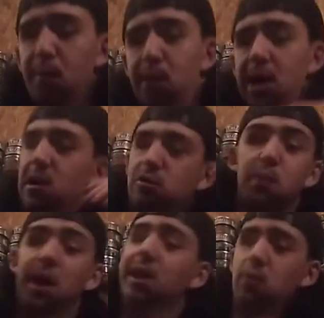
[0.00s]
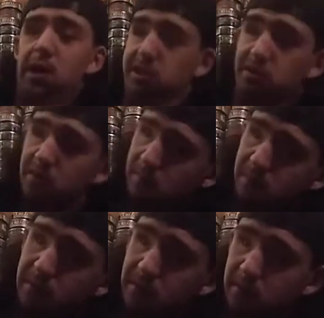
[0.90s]
in my house. But anyways,
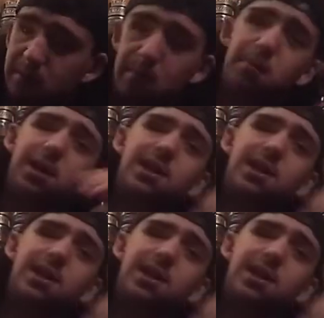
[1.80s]
my buddy